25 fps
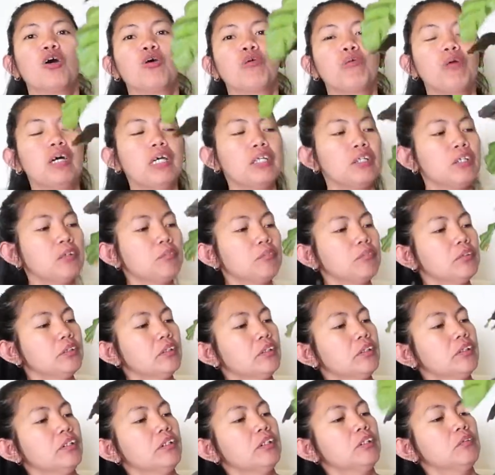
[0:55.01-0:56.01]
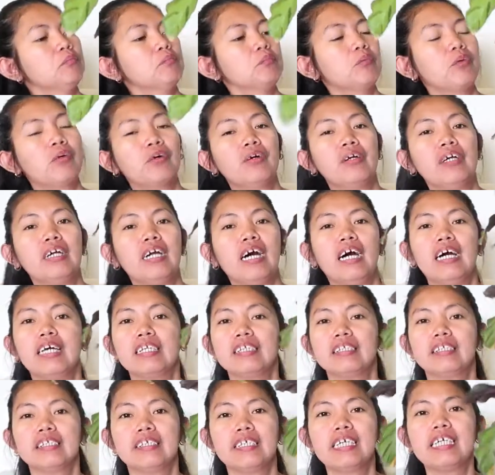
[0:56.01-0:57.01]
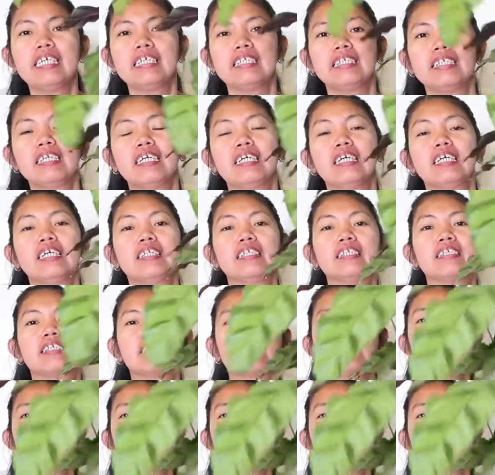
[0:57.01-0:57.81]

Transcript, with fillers: one of the more underrated